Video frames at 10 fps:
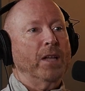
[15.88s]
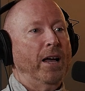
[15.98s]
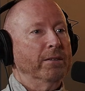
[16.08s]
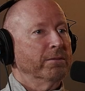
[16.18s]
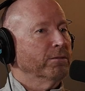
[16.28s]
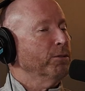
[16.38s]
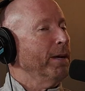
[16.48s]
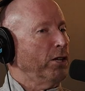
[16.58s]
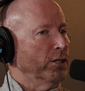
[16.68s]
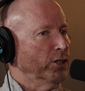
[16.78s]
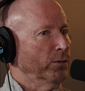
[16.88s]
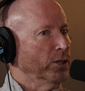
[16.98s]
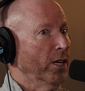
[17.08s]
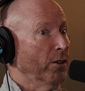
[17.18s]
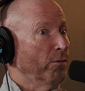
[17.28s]
Uh, to my knowledge, she was
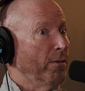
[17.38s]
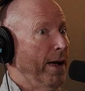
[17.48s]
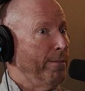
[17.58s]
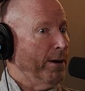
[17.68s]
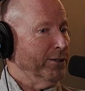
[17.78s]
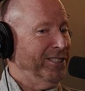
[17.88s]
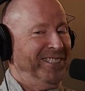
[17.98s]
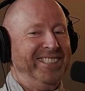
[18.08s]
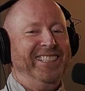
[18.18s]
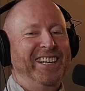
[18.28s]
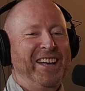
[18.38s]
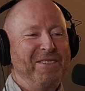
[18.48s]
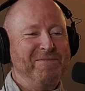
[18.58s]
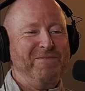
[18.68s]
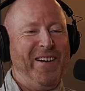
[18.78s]
not a rap artist,
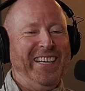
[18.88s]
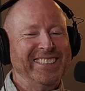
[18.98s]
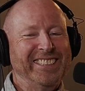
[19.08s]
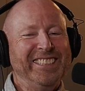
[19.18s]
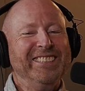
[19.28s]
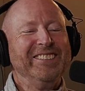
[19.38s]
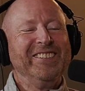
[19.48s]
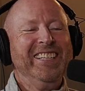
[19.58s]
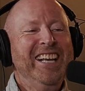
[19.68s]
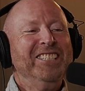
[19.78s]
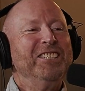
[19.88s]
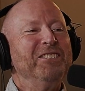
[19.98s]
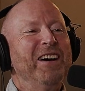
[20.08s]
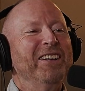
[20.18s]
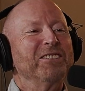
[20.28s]
but she knew she nah.
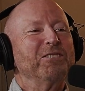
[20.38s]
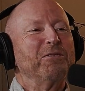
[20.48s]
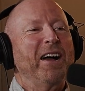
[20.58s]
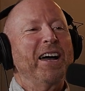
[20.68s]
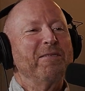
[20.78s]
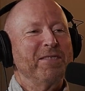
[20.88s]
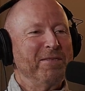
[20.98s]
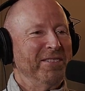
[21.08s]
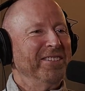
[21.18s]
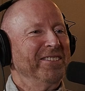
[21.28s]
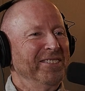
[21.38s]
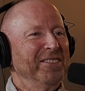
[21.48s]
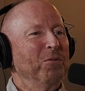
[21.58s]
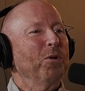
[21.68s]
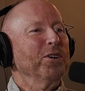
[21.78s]
knew how to drive the
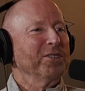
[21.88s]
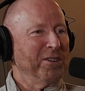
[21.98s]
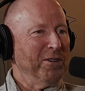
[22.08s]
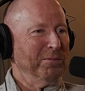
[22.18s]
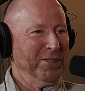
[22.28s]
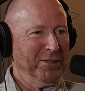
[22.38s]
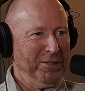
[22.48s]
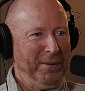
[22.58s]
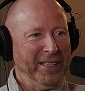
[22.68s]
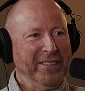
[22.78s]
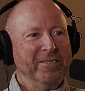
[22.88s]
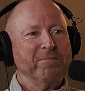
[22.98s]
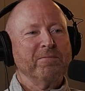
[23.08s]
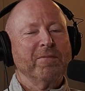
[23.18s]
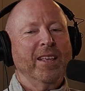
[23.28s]
the word home, so to speak. For sure.
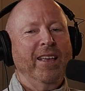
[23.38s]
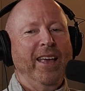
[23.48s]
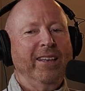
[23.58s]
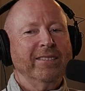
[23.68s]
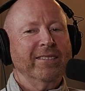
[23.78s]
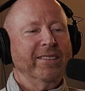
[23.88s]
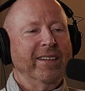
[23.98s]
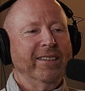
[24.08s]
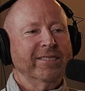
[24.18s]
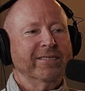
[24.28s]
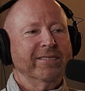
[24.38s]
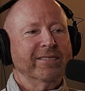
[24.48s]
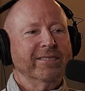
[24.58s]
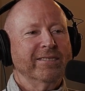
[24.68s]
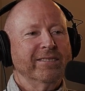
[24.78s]
And uh,
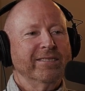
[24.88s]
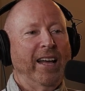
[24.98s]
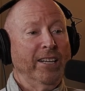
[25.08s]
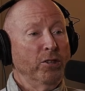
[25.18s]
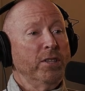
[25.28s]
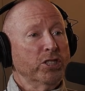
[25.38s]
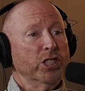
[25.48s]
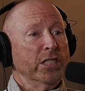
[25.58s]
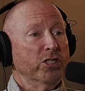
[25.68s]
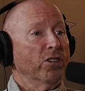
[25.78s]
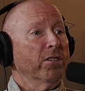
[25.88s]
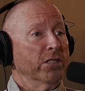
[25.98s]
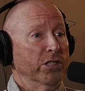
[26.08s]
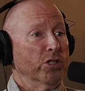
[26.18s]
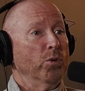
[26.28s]
I know that she
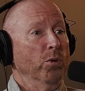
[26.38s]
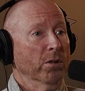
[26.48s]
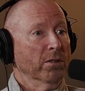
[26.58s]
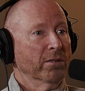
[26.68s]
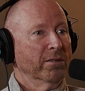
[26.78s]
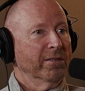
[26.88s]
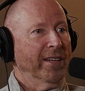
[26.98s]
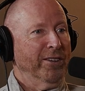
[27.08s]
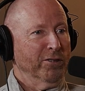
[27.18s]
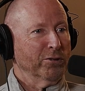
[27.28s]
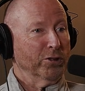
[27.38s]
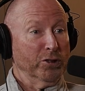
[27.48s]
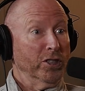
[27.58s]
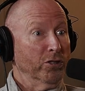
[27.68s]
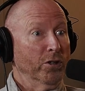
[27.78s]
started a school mm-hmm. at your local
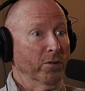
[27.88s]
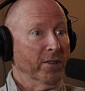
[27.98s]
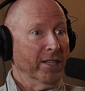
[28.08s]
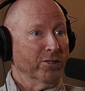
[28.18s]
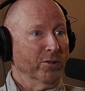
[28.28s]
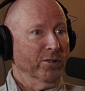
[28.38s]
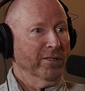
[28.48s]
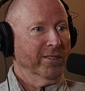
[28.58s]
church. Did you go to that school? I